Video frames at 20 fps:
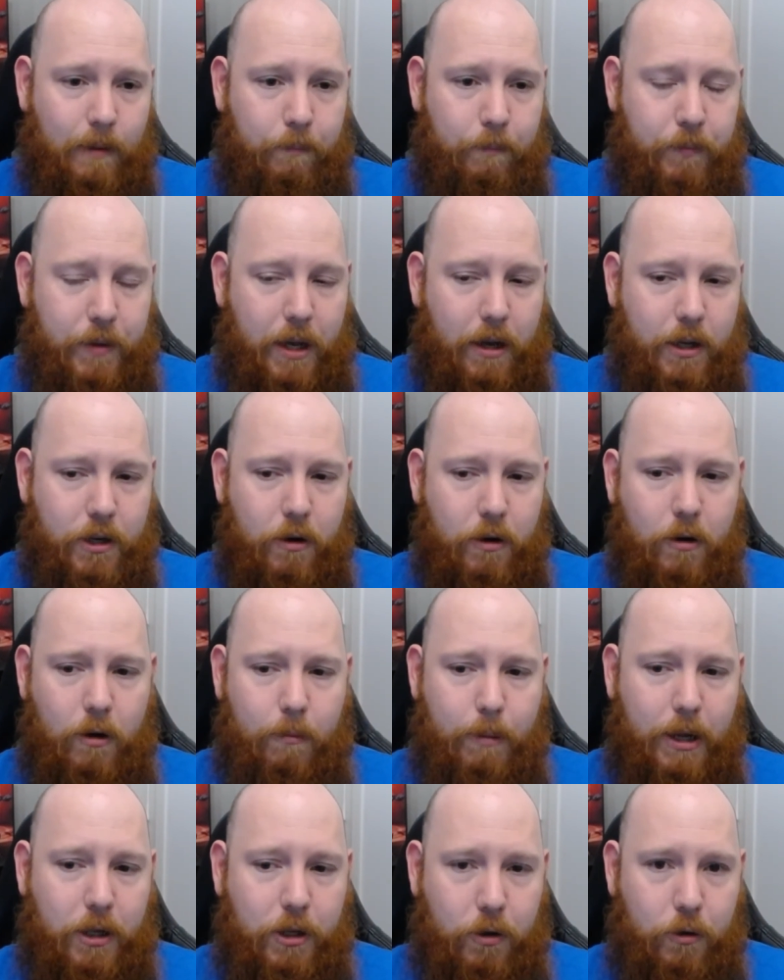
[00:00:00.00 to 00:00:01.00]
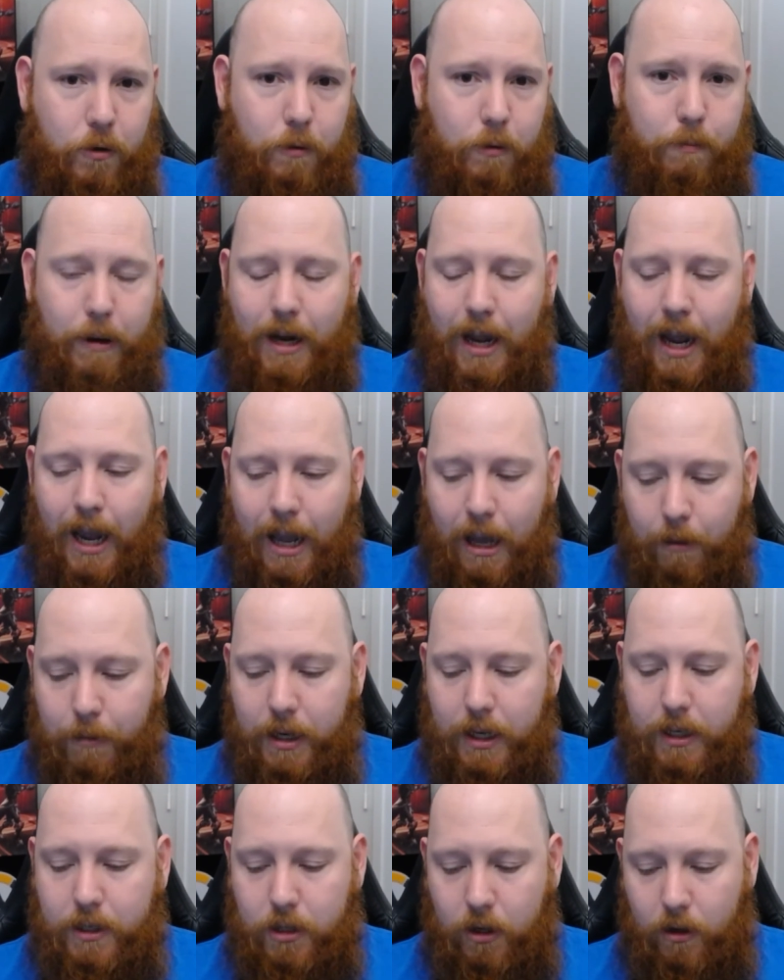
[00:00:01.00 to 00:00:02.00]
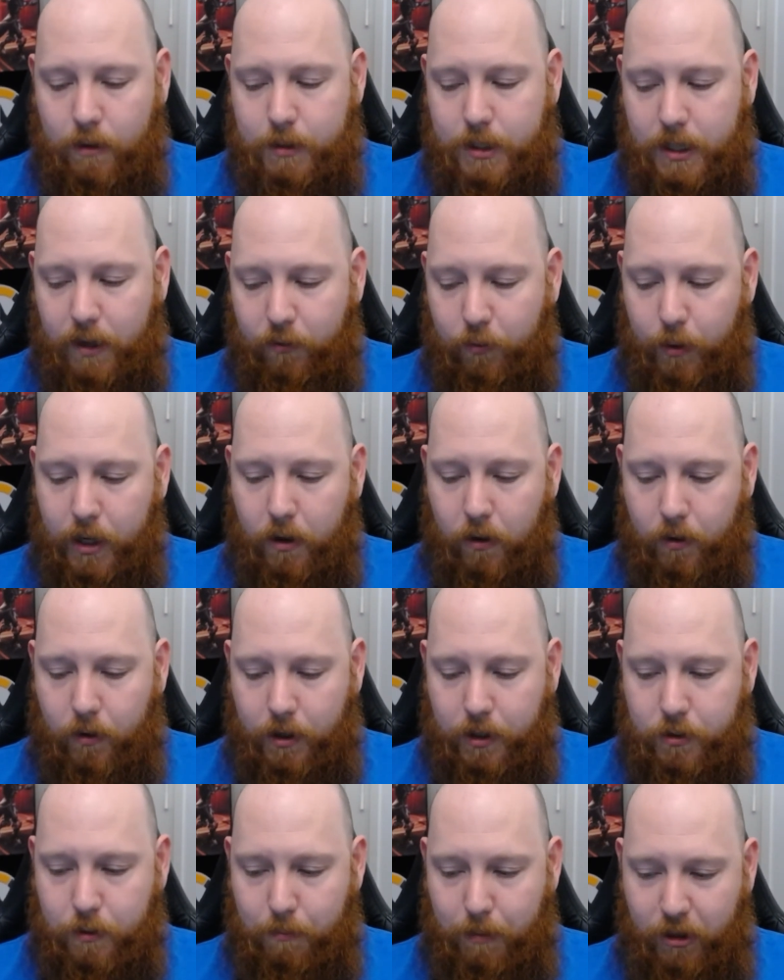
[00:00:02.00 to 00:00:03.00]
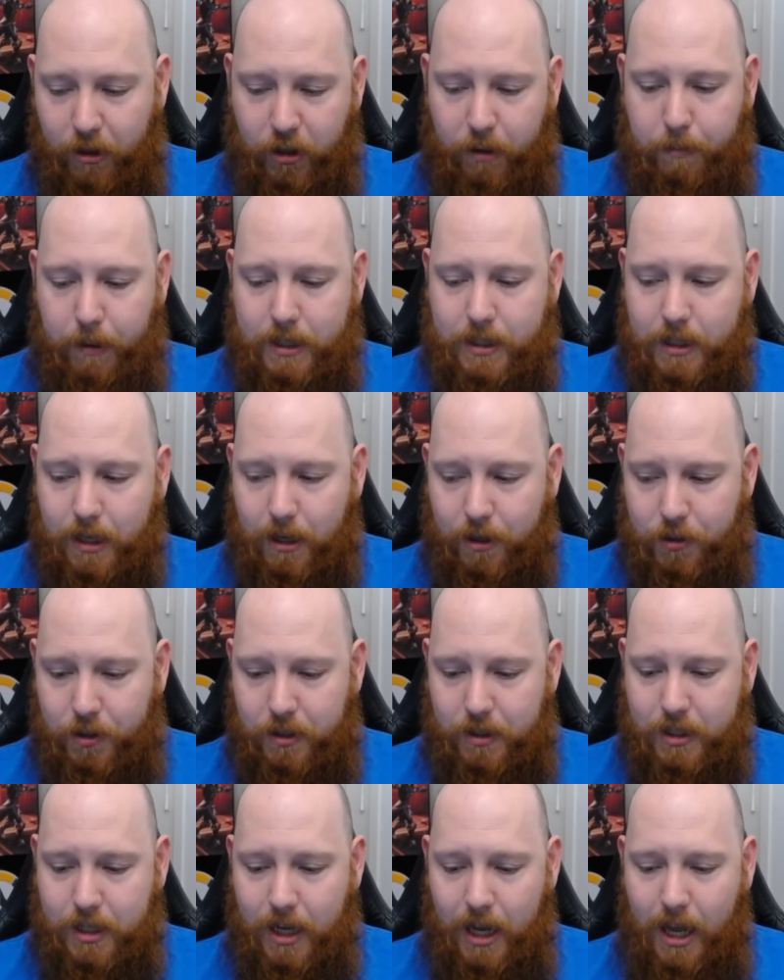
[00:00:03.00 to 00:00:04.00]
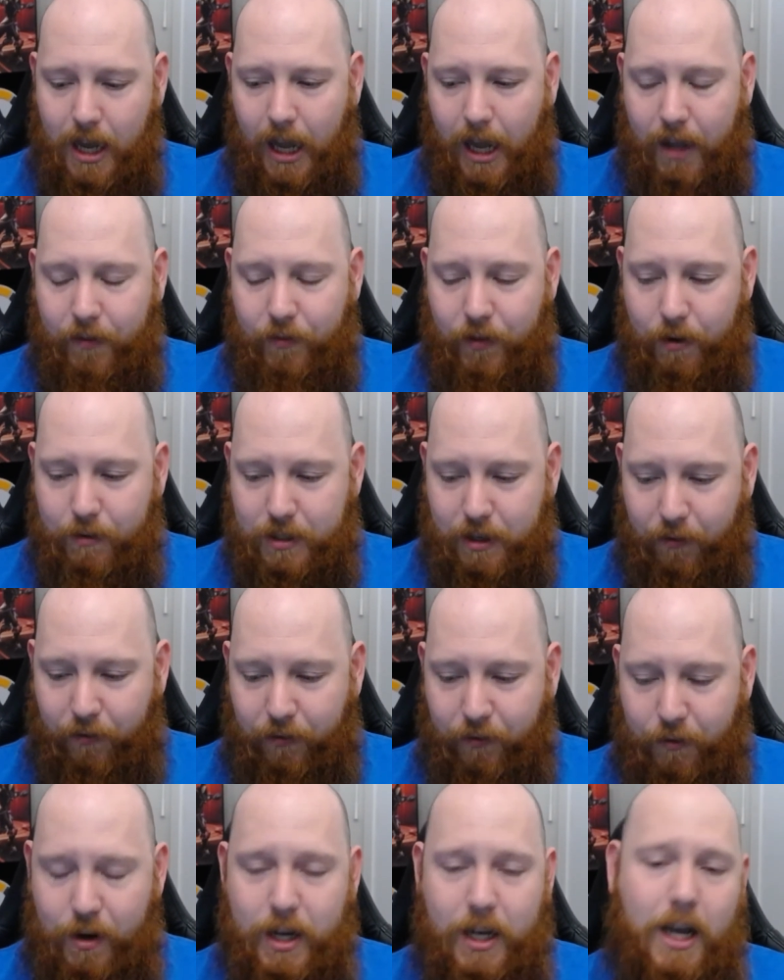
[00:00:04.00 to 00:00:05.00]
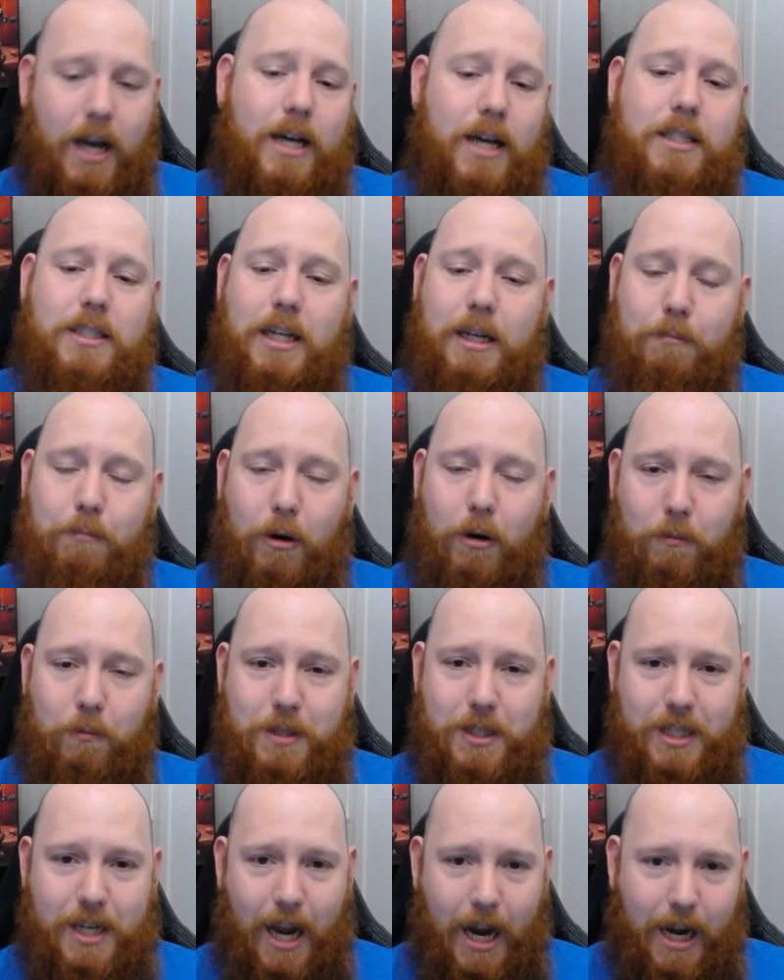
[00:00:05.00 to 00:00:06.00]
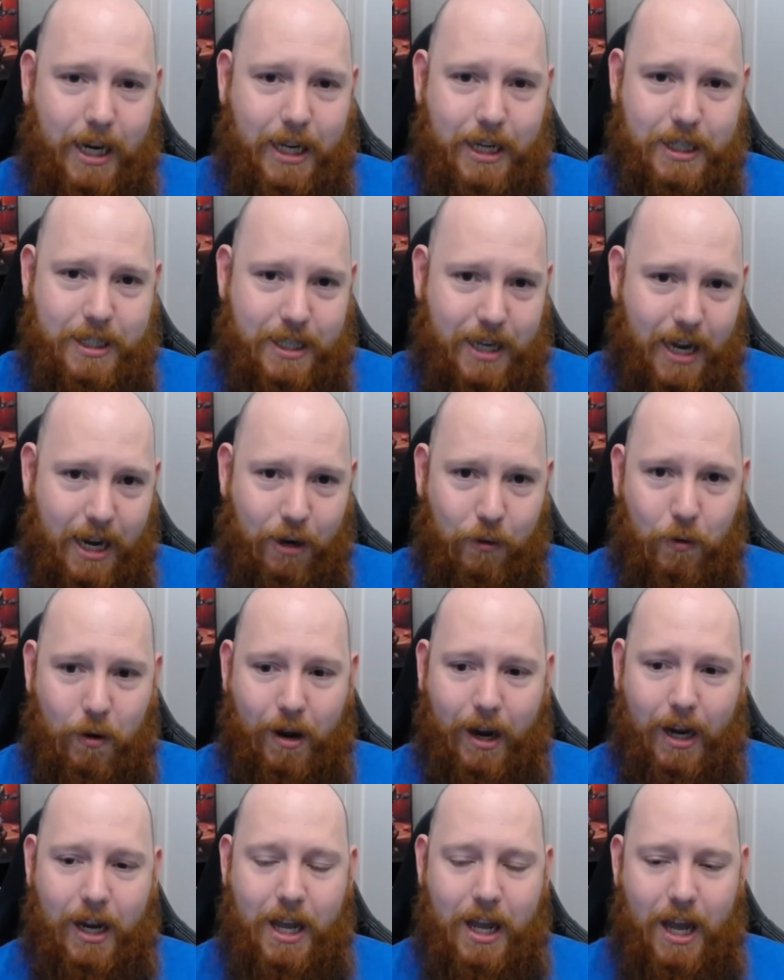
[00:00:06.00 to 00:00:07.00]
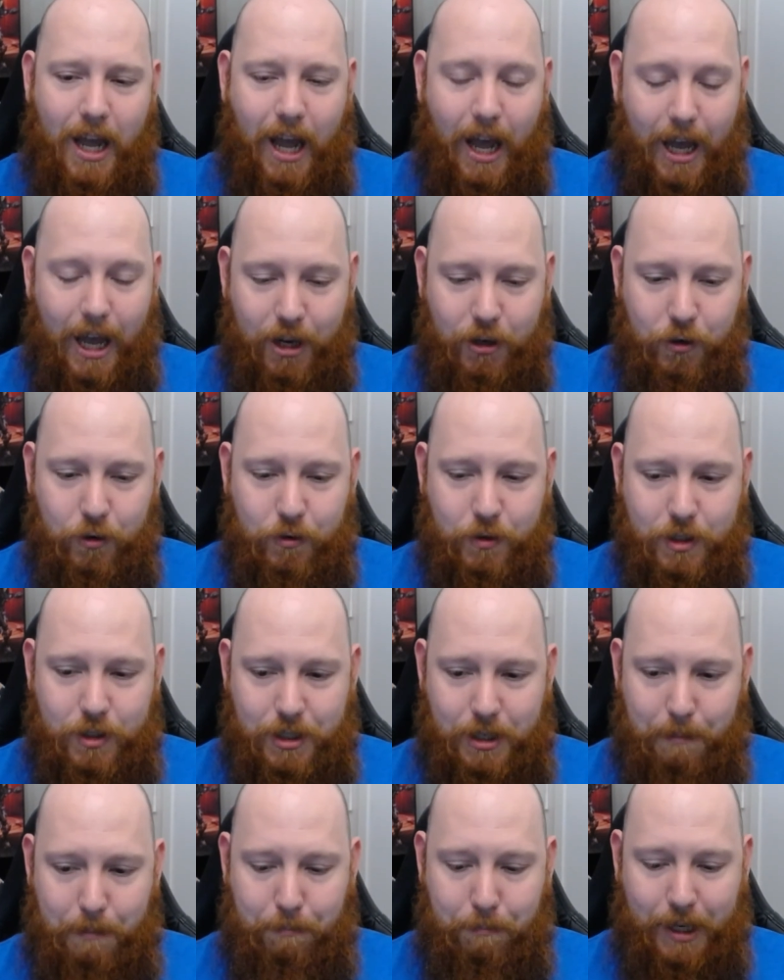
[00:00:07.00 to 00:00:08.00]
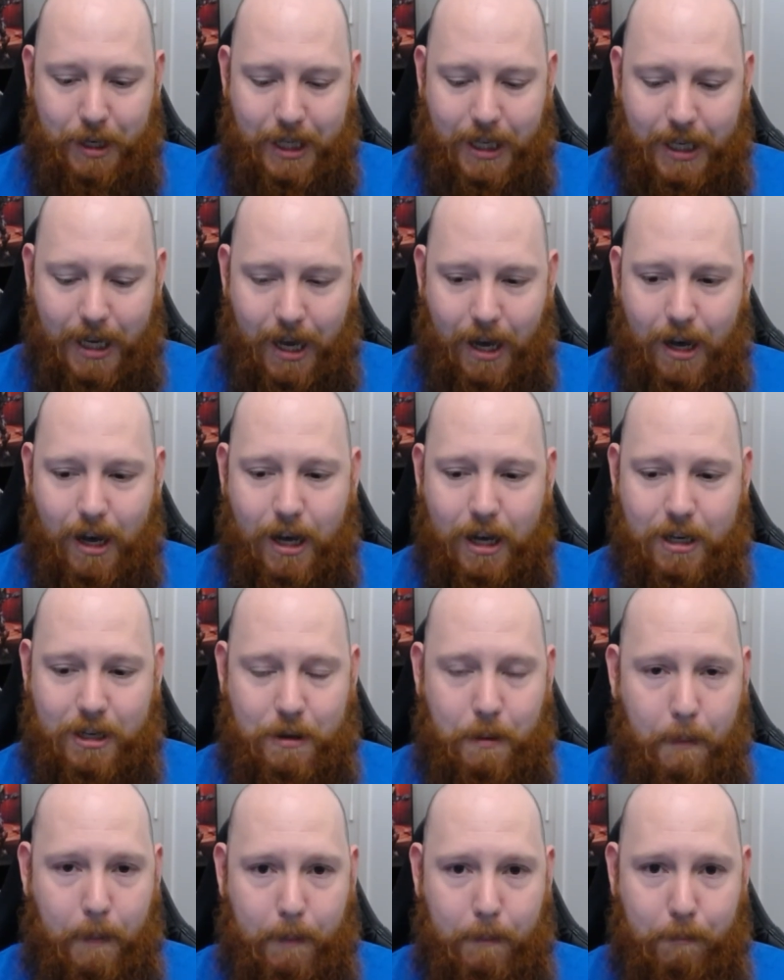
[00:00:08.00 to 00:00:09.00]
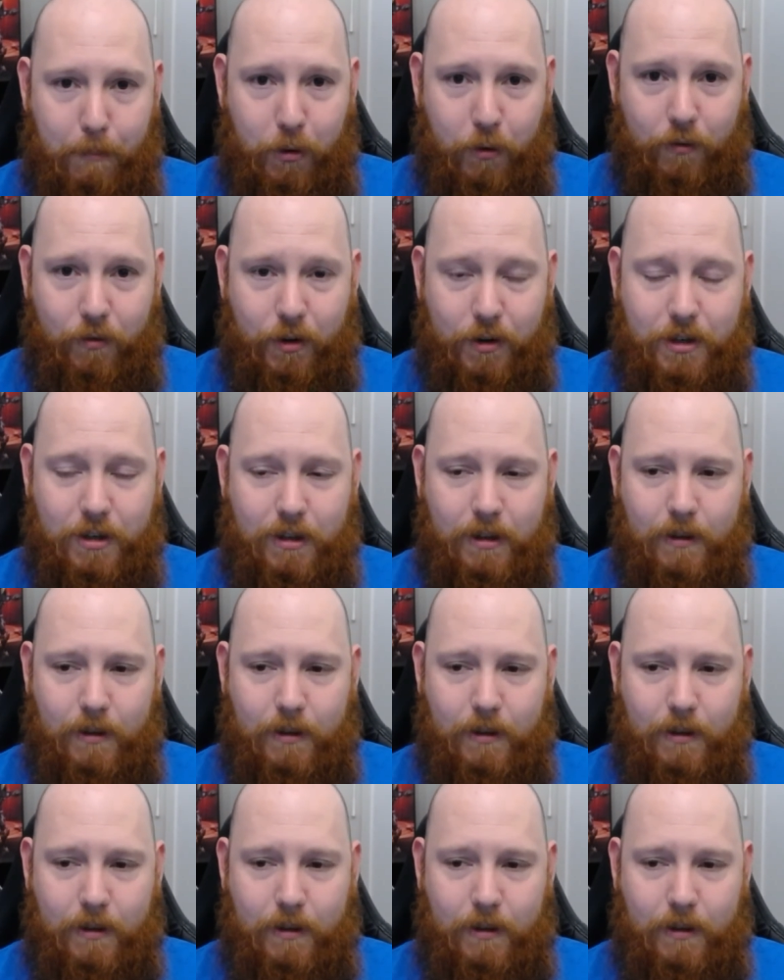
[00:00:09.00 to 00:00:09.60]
Now, I don't know about you, but how many times have we gone into Mythic Plus dungeons and there is a free casting mob standing in Sanguine and you simply can't move it.